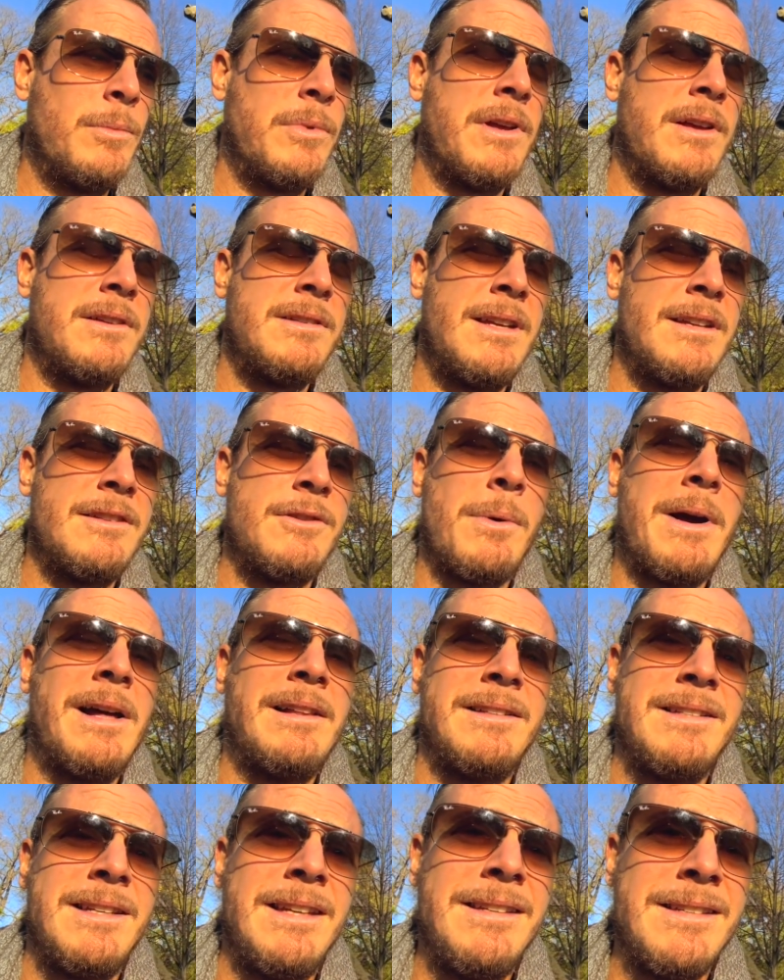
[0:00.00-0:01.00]
with our
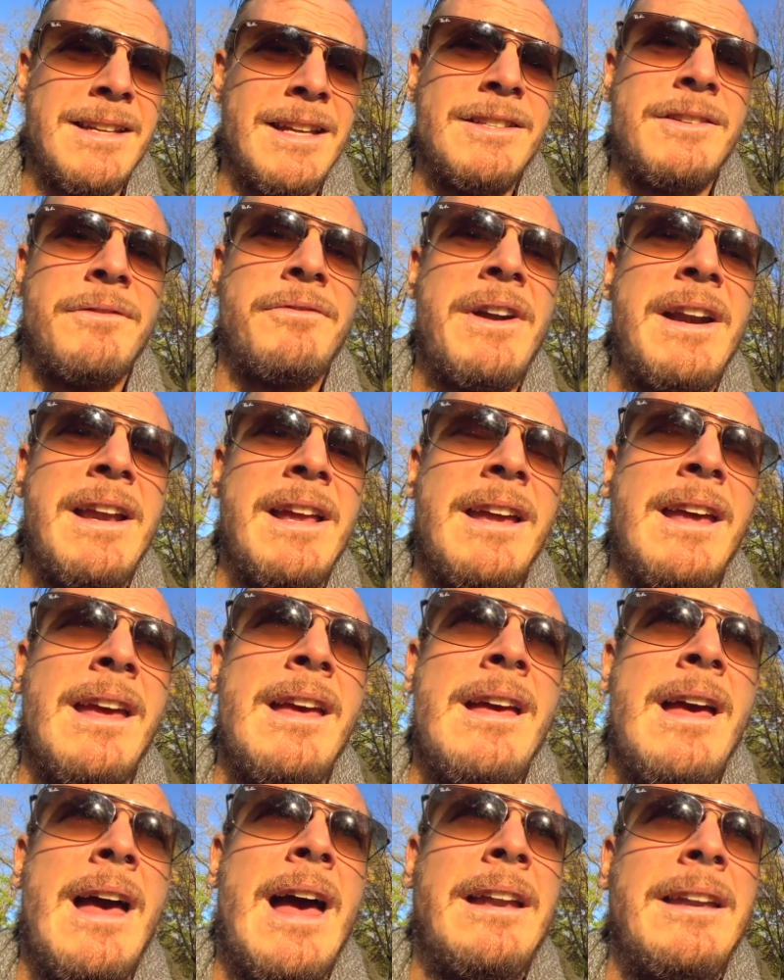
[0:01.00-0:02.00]
sexuality schizophrenic
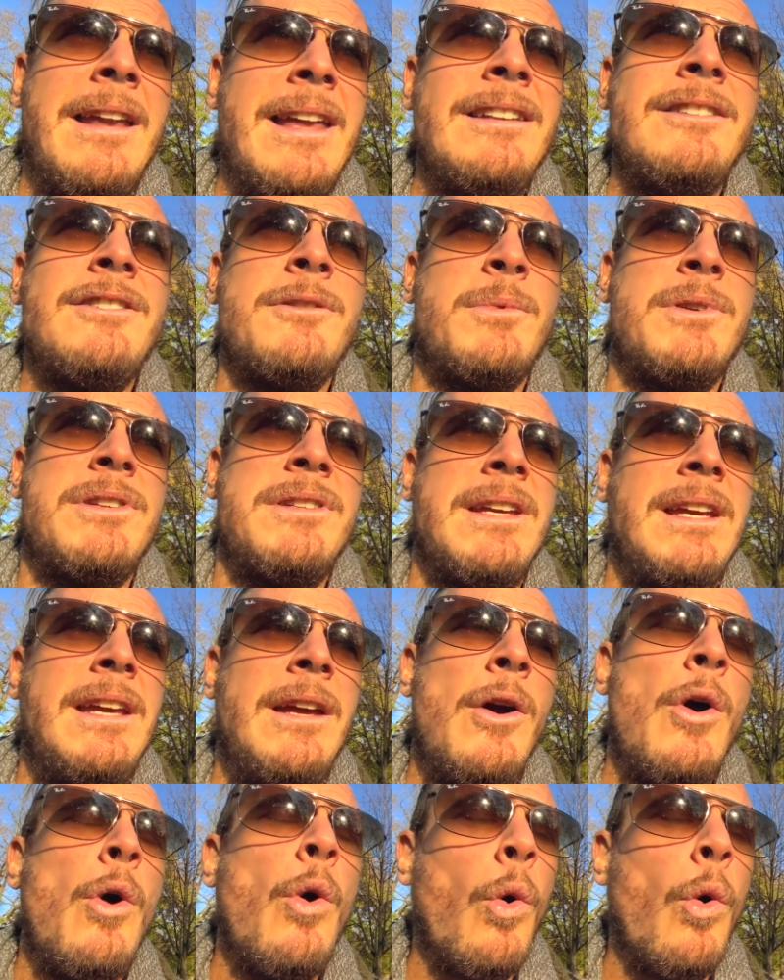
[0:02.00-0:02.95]
and intimacy